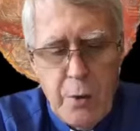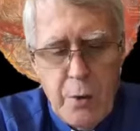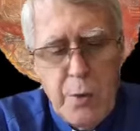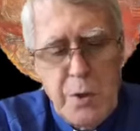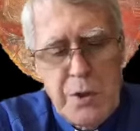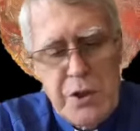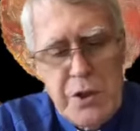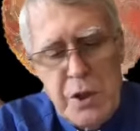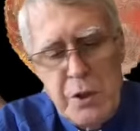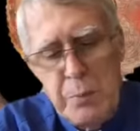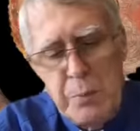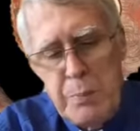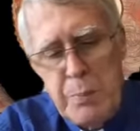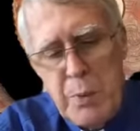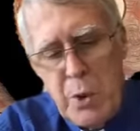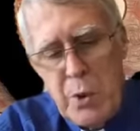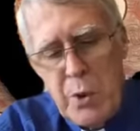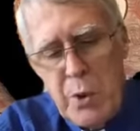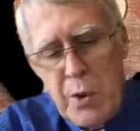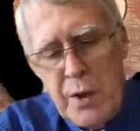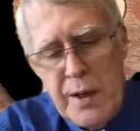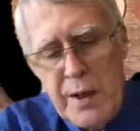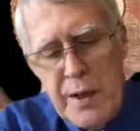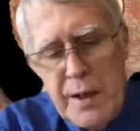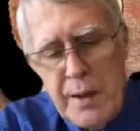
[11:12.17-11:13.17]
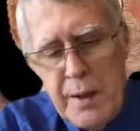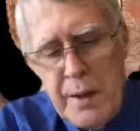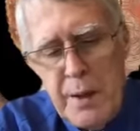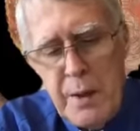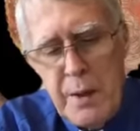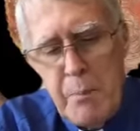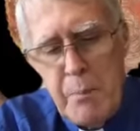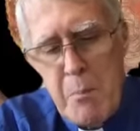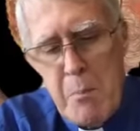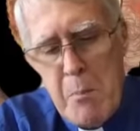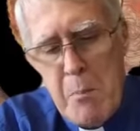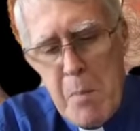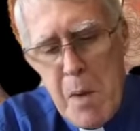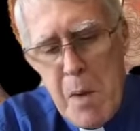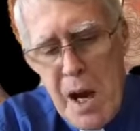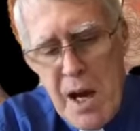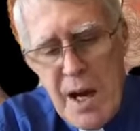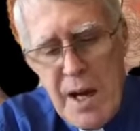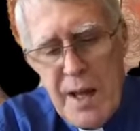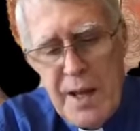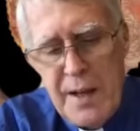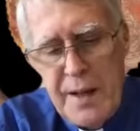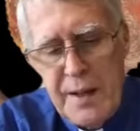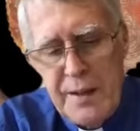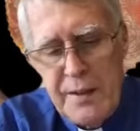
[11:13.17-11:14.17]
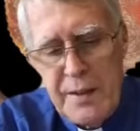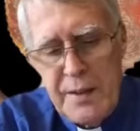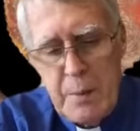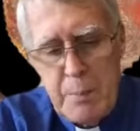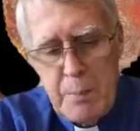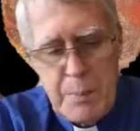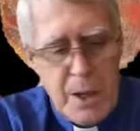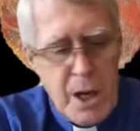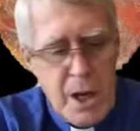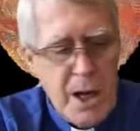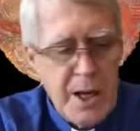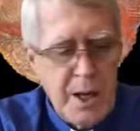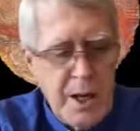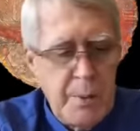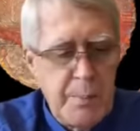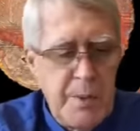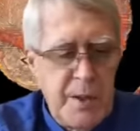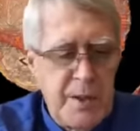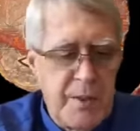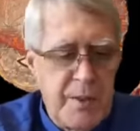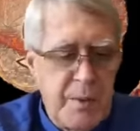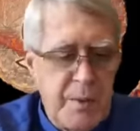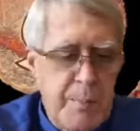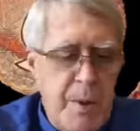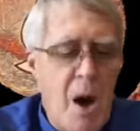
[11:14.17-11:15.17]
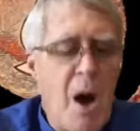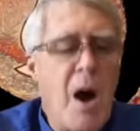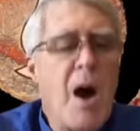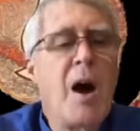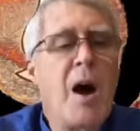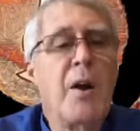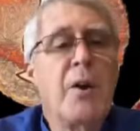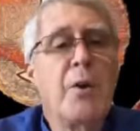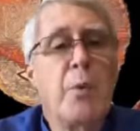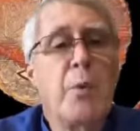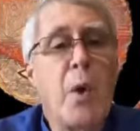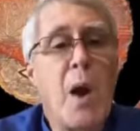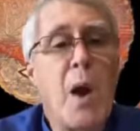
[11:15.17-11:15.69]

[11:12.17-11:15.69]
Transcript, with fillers: which is born in mud at the bottom of the pond,